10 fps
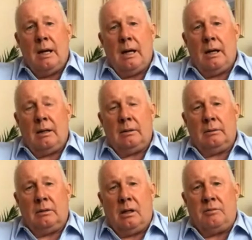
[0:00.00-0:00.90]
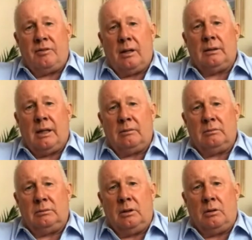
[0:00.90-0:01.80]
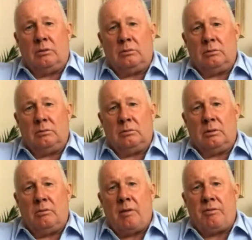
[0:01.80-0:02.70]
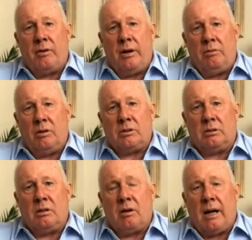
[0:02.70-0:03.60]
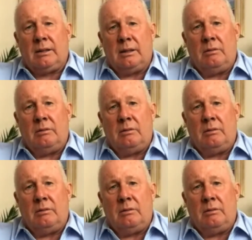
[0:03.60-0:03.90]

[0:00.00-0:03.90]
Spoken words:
I felt that, you know, the referee wasn't correct.